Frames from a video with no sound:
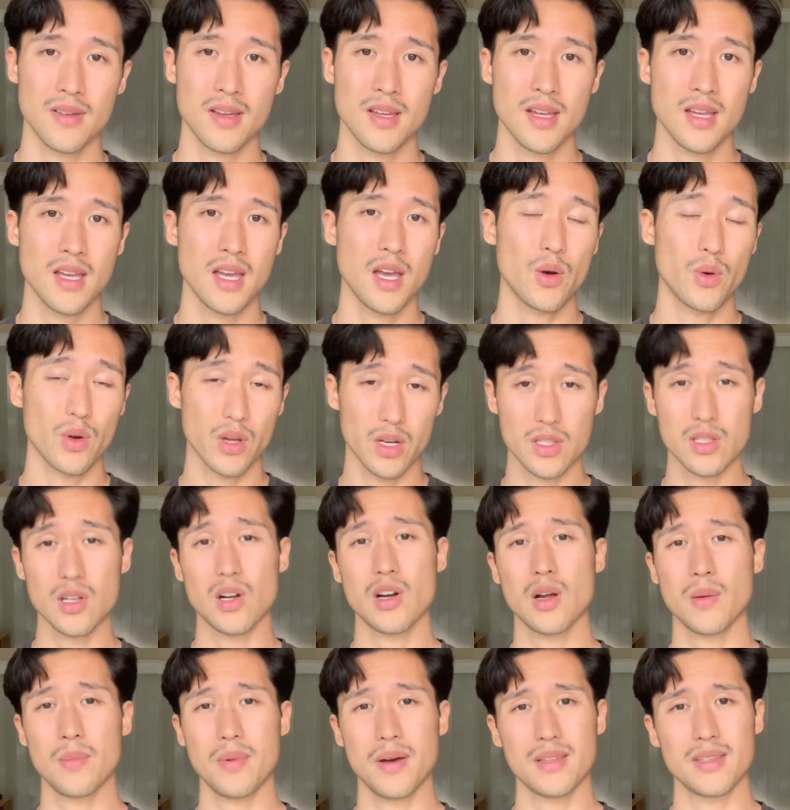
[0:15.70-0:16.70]
And we're going to talk
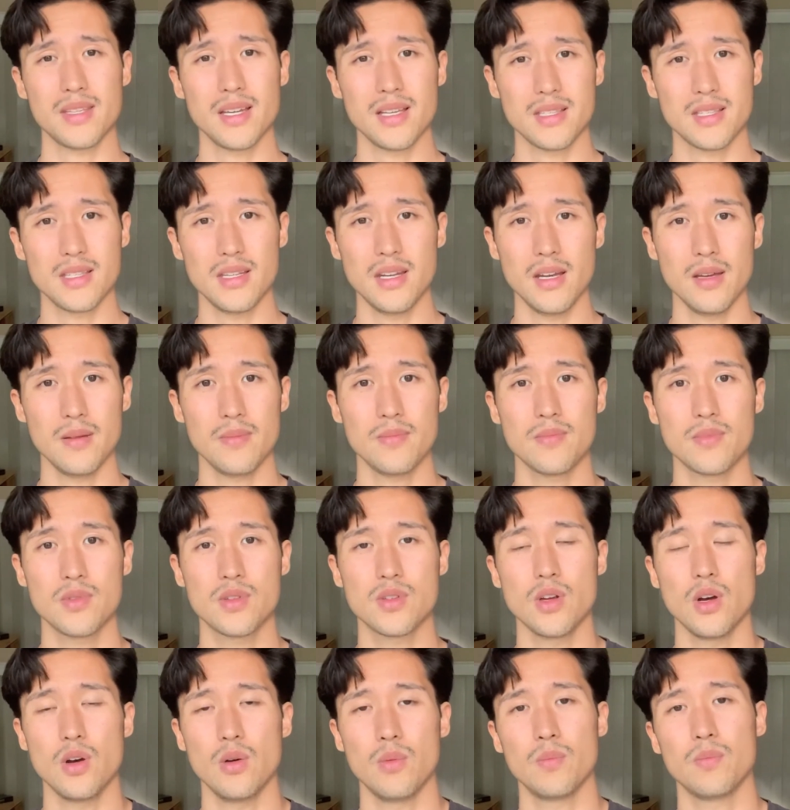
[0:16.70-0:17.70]
about that today.
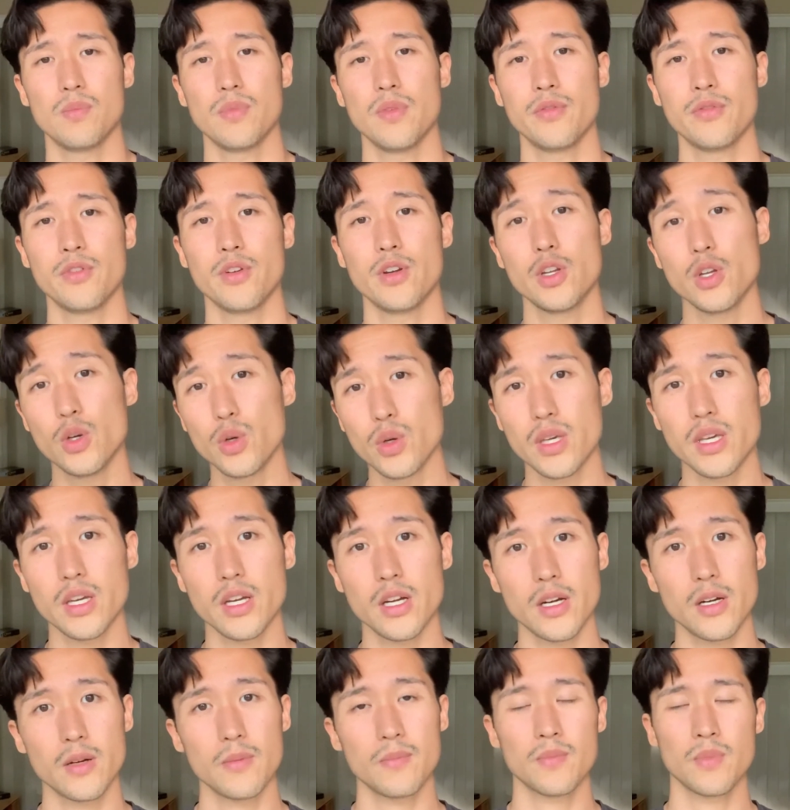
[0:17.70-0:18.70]
So if you're new
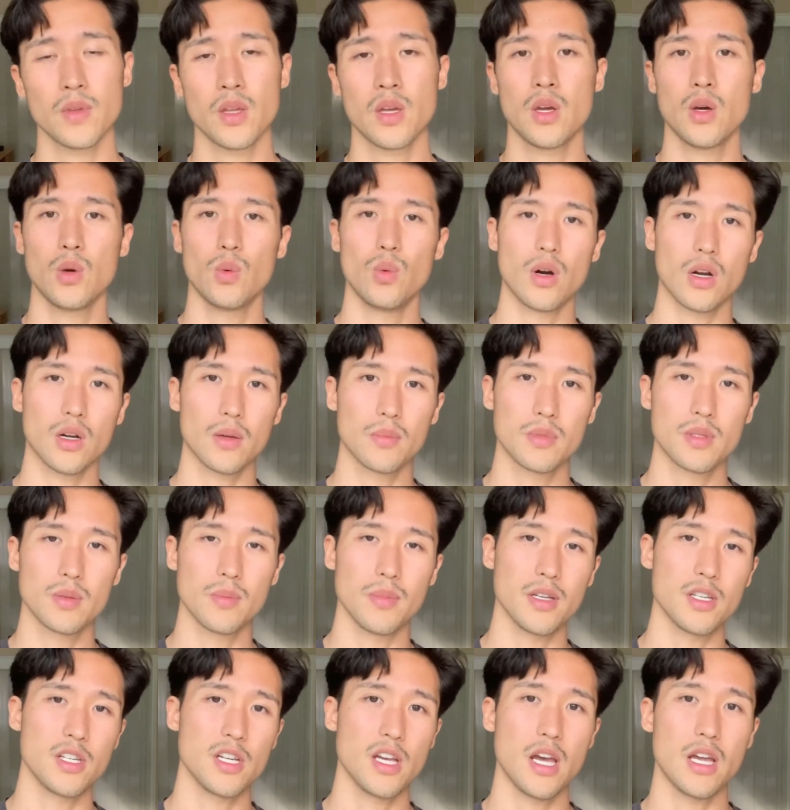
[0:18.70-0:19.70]
here, welcome to my
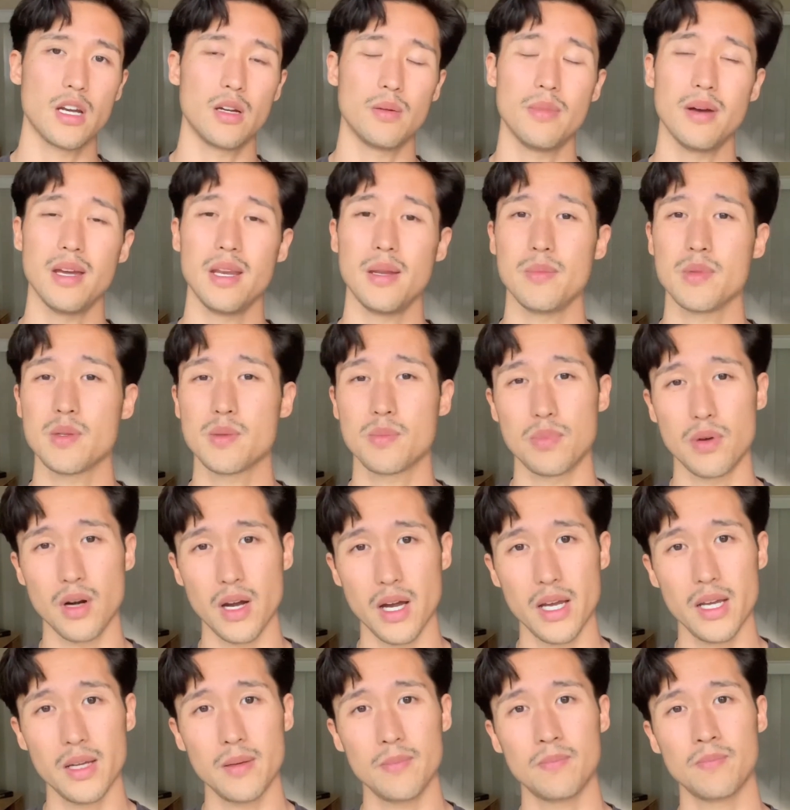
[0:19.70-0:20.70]
channel. My name is
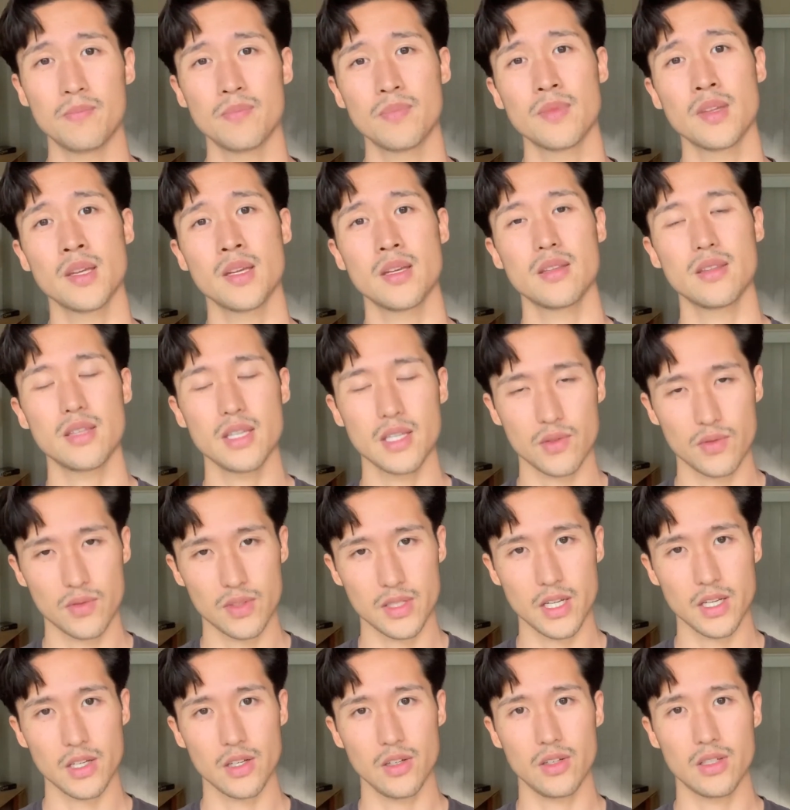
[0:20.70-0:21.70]
Brian. Thanks for
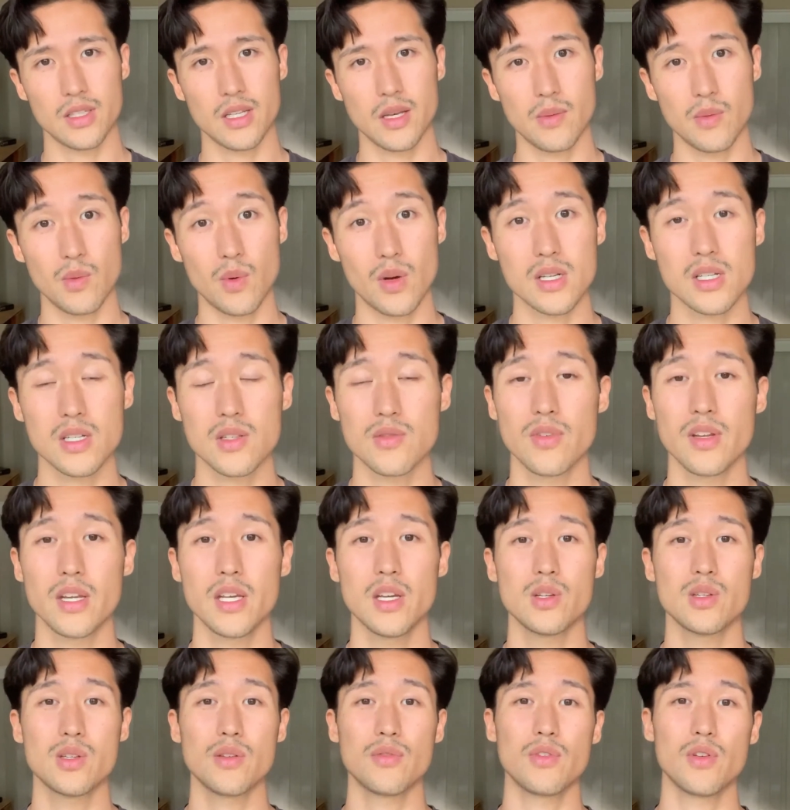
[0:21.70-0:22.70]
taking your time to watch these
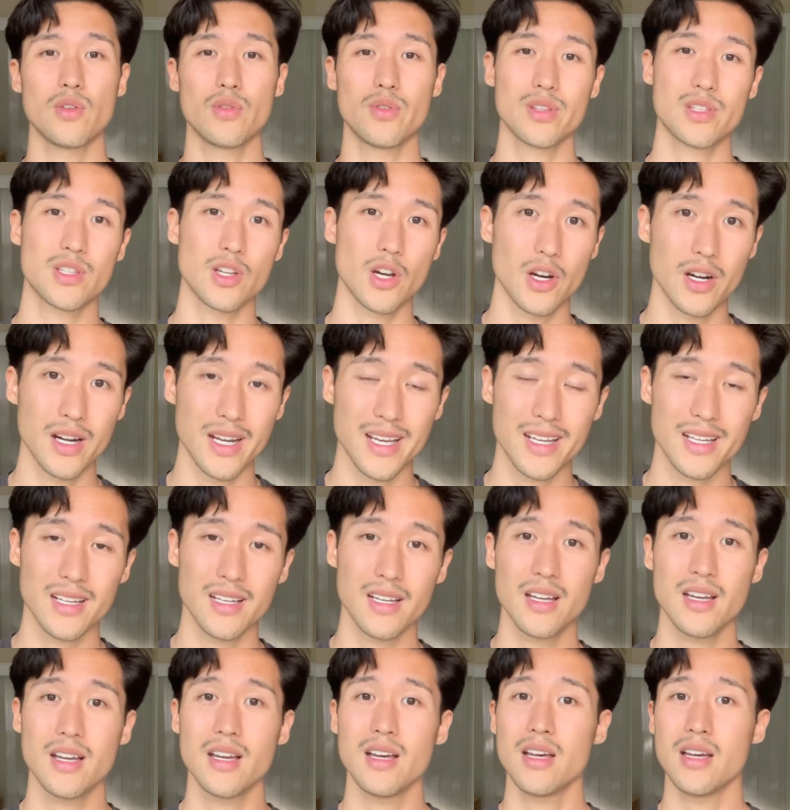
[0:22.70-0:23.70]
videos. If you're returning,
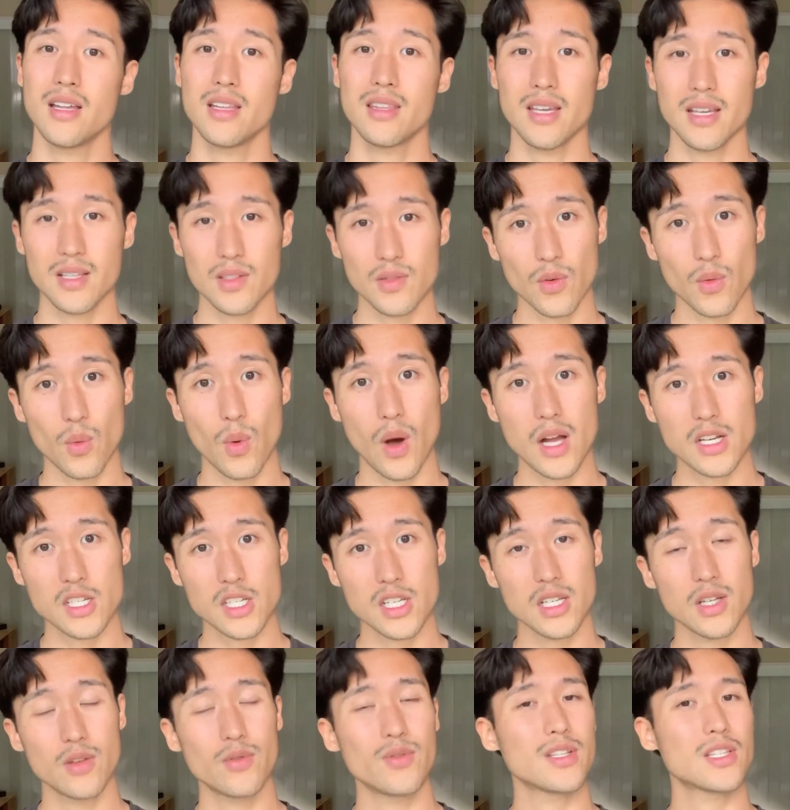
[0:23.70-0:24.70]
thanks for watching
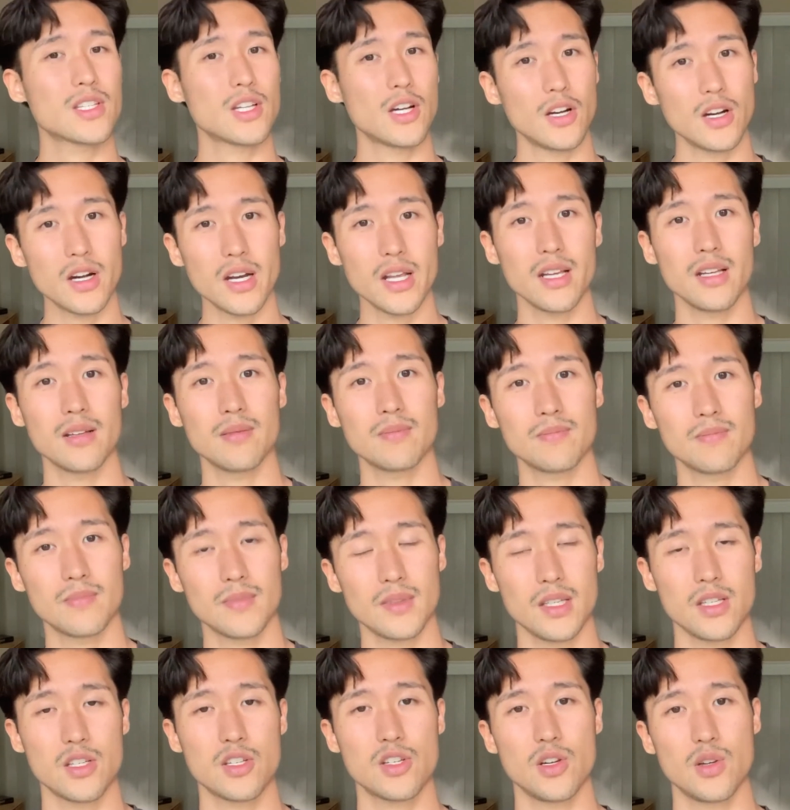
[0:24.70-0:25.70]
and returning. It
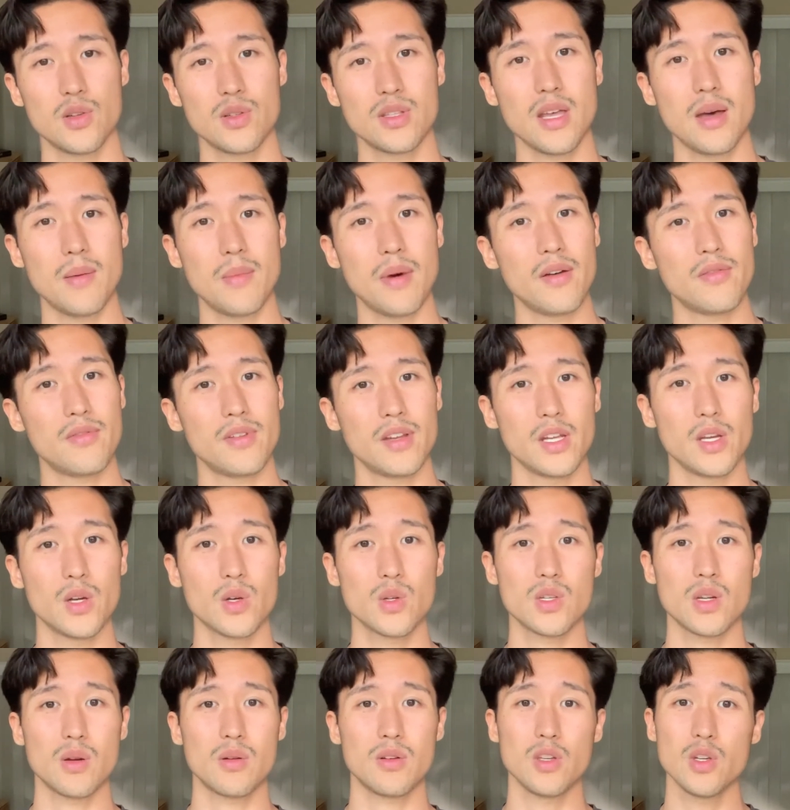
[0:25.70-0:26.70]
shows that my videos
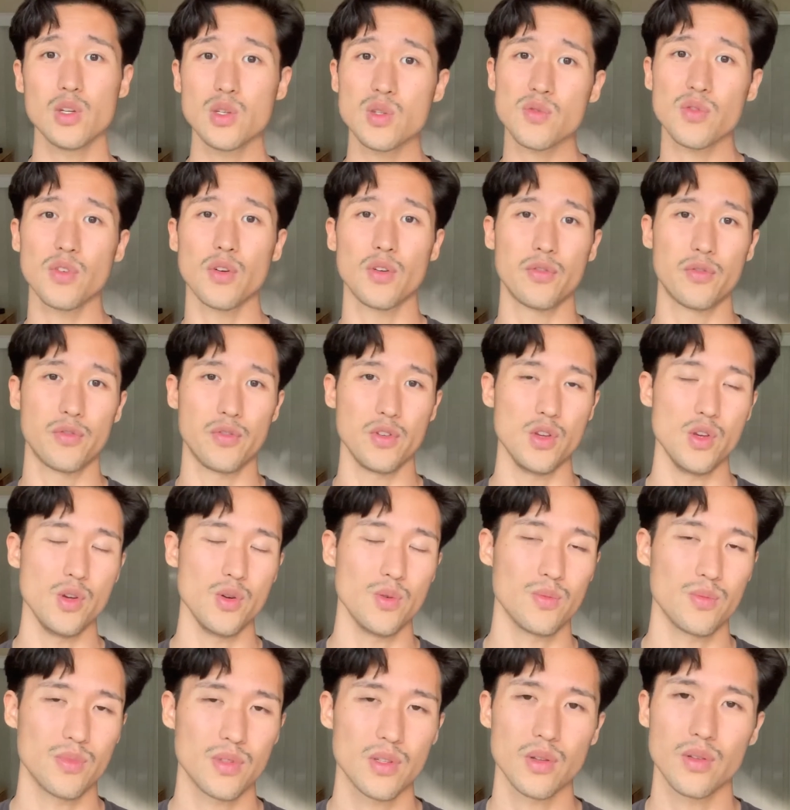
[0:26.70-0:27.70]
are useful for you.
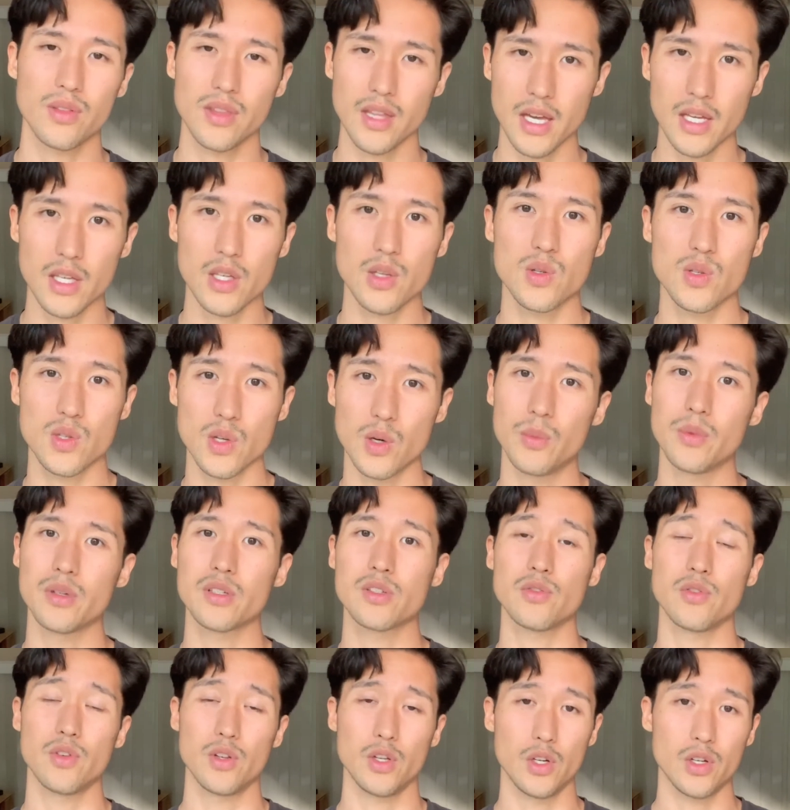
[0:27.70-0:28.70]
So thank you so much
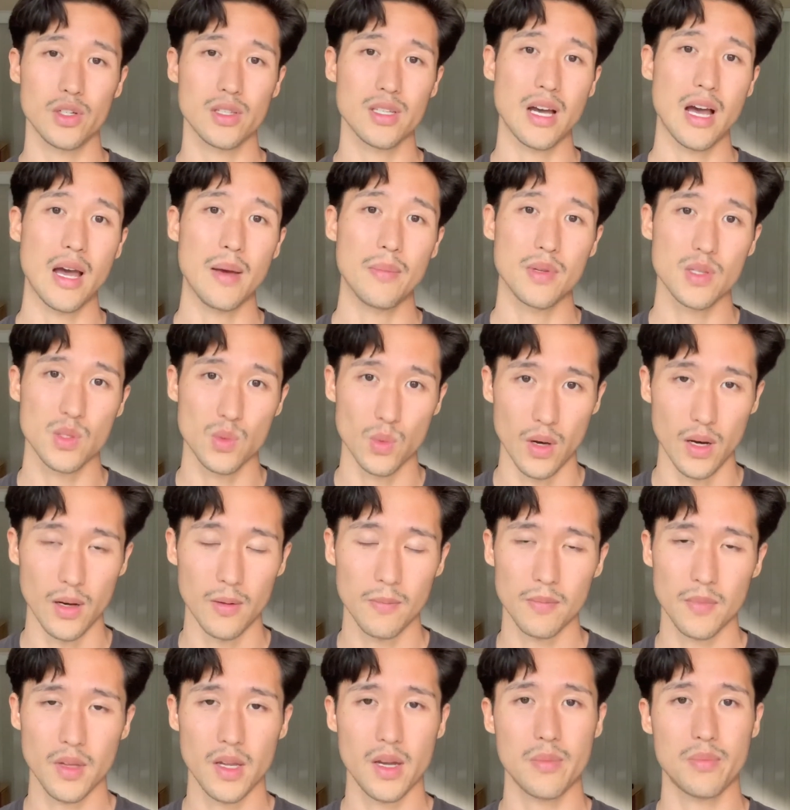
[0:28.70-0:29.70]
for your time as well.
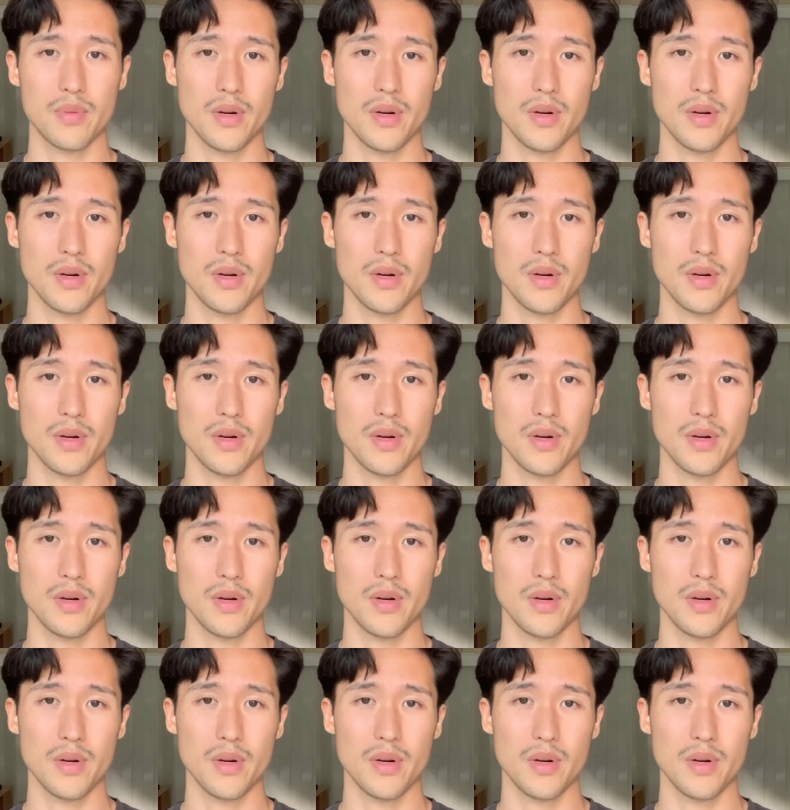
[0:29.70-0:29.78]
And